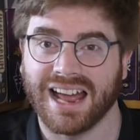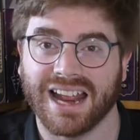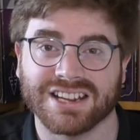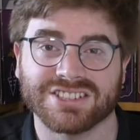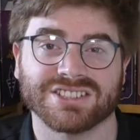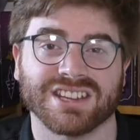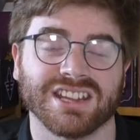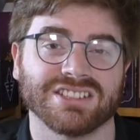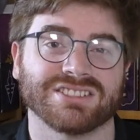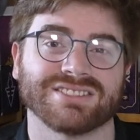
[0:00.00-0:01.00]
And
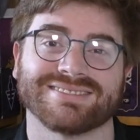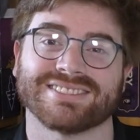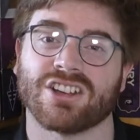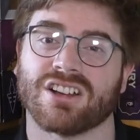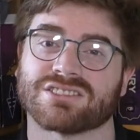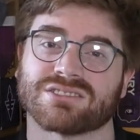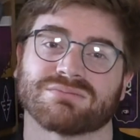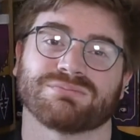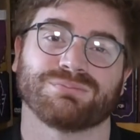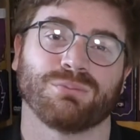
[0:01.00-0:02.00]
it just
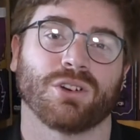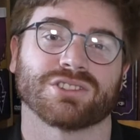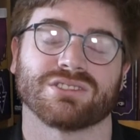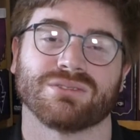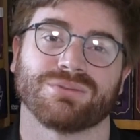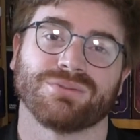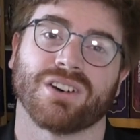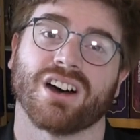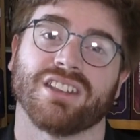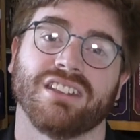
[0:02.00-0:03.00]
wasn't
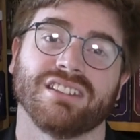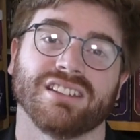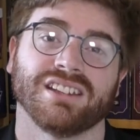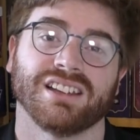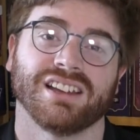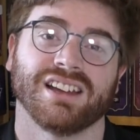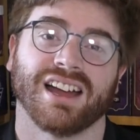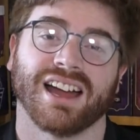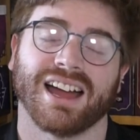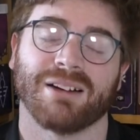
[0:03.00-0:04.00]
fun.
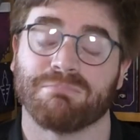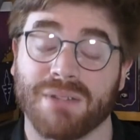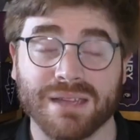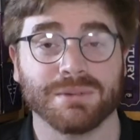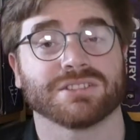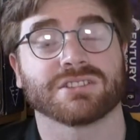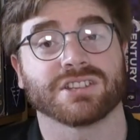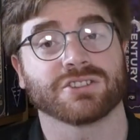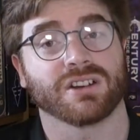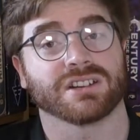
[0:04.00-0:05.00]
Maybe it's
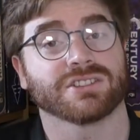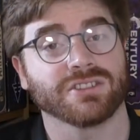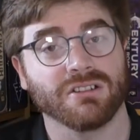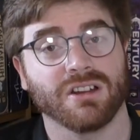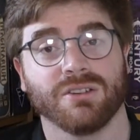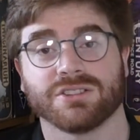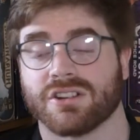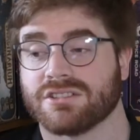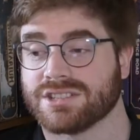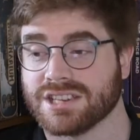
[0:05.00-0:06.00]
because I tried it solo and
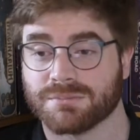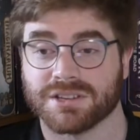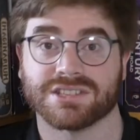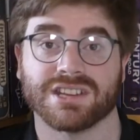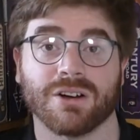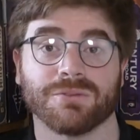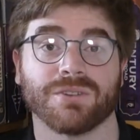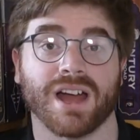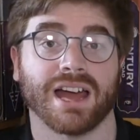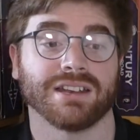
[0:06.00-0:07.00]
tried to teach
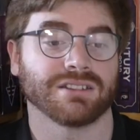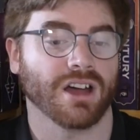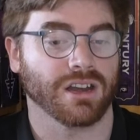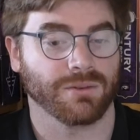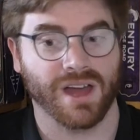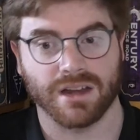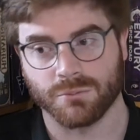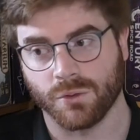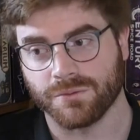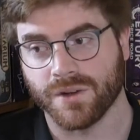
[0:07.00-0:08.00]
myself, and I'd have had
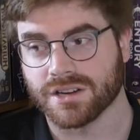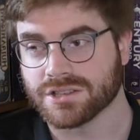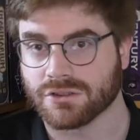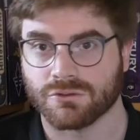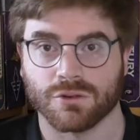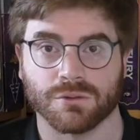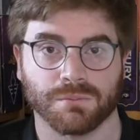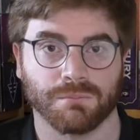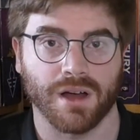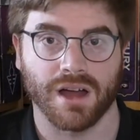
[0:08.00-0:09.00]
more fun as a group,
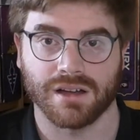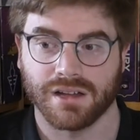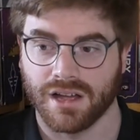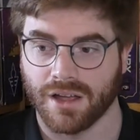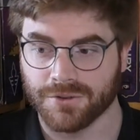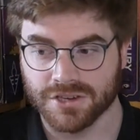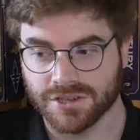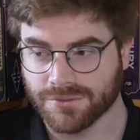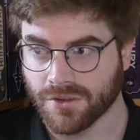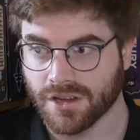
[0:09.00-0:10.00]
but I
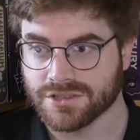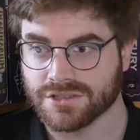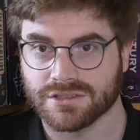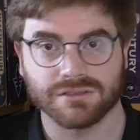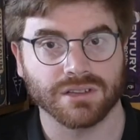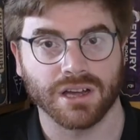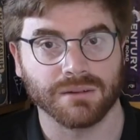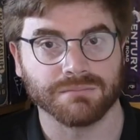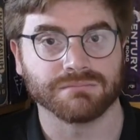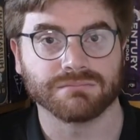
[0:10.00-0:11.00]
finished the first
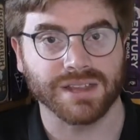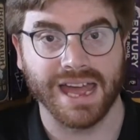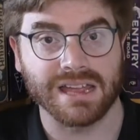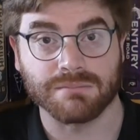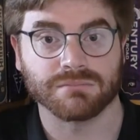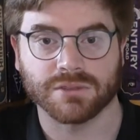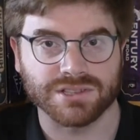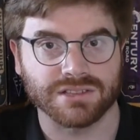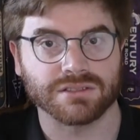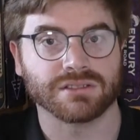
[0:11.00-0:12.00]
game,
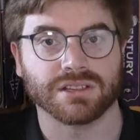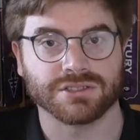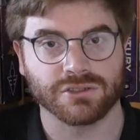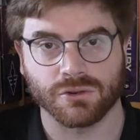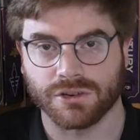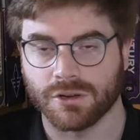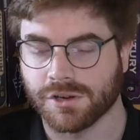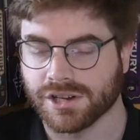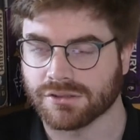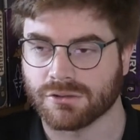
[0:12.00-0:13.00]
because there's a story you're
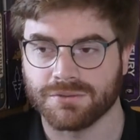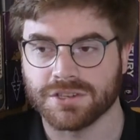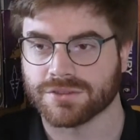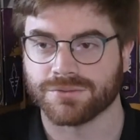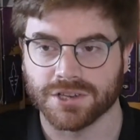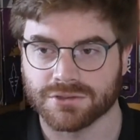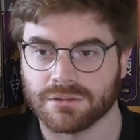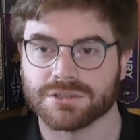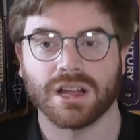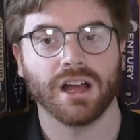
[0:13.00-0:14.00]
working through. I finished the first
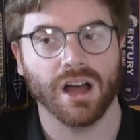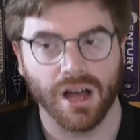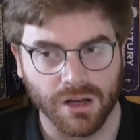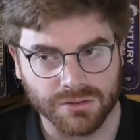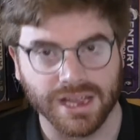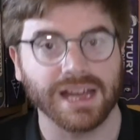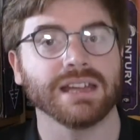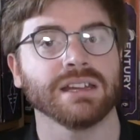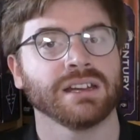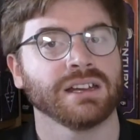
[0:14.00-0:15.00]
one, I was like,
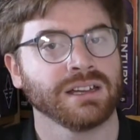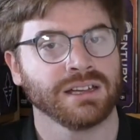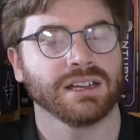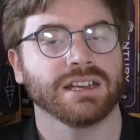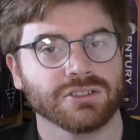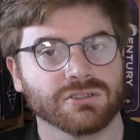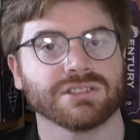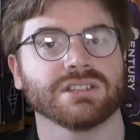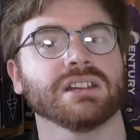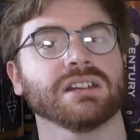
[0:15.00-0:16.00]
okay,
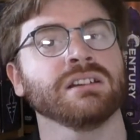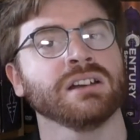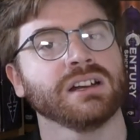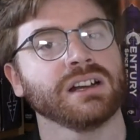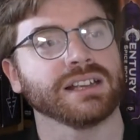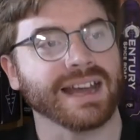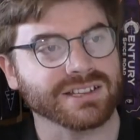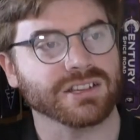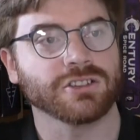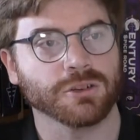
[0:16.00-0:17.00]
interesting.
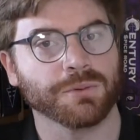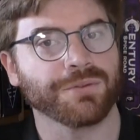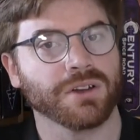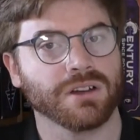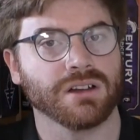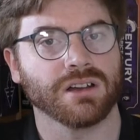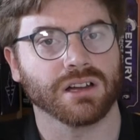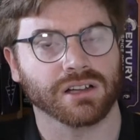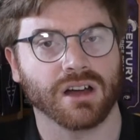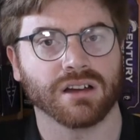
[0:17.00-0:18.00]
Yes, I do prefer
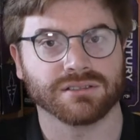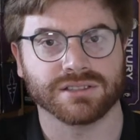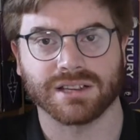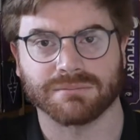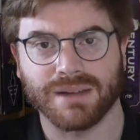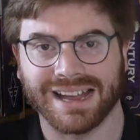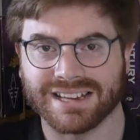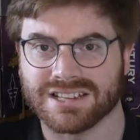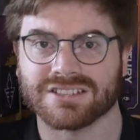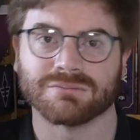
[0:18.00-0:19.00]
a card deck
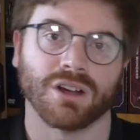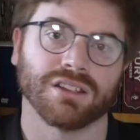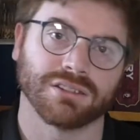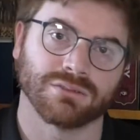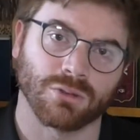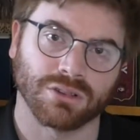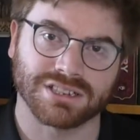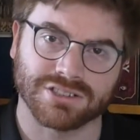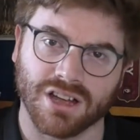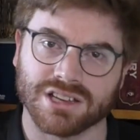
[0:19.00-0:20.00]
mechanism rather than
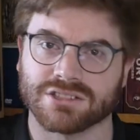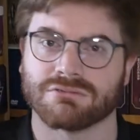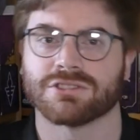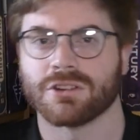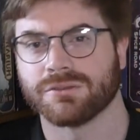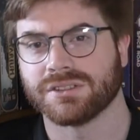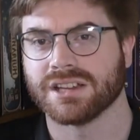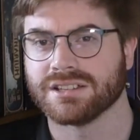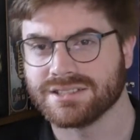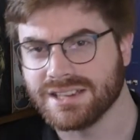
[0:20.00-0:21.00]
rolling dice to resolve
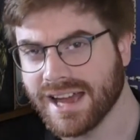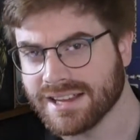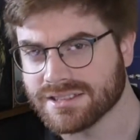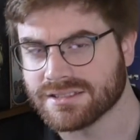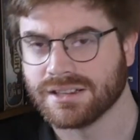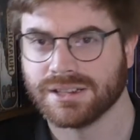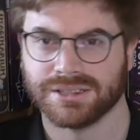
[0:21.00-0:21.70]
things, yes.